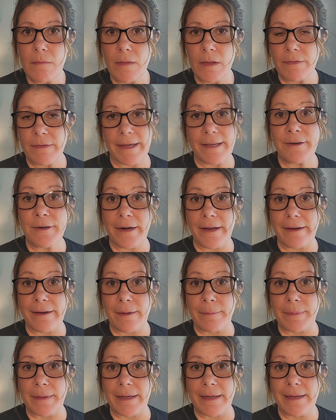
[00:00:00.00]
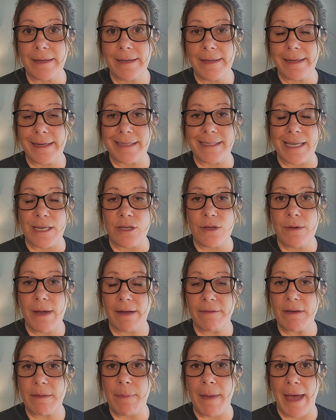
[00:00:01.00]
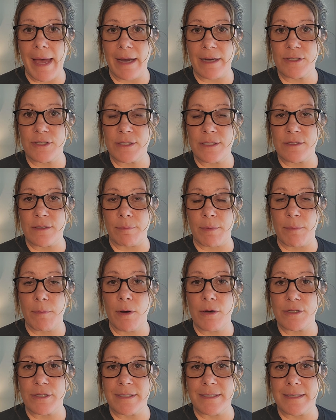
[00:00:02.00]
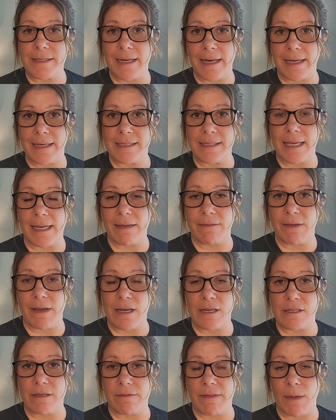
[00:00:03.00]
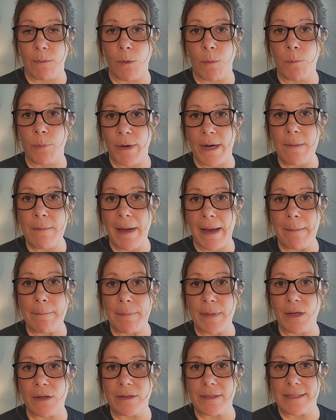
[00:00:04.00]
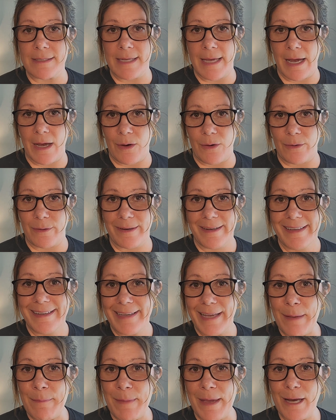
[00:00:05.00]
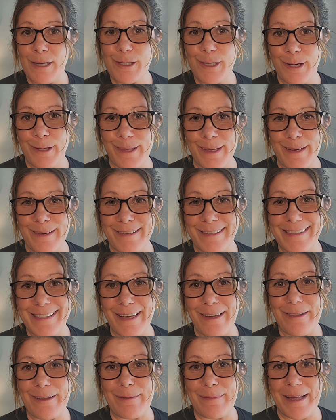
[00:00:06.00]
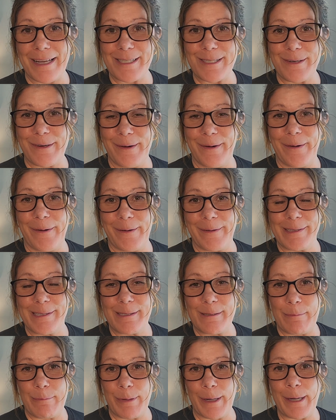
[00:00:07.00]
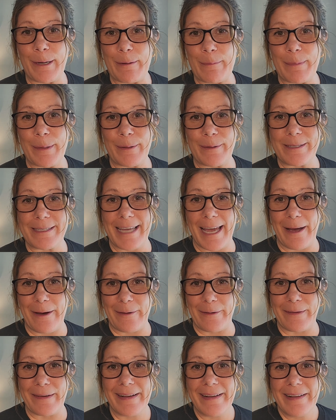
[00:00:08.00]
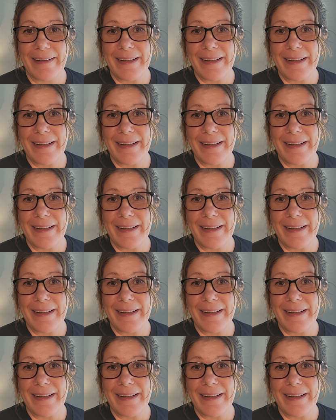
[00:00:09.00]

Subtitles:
the internet company and say, do you have any packages or promotions that I can take advantage of that will bring my bill down? And make sure that you tell them that's your goal, is to bring your bill down.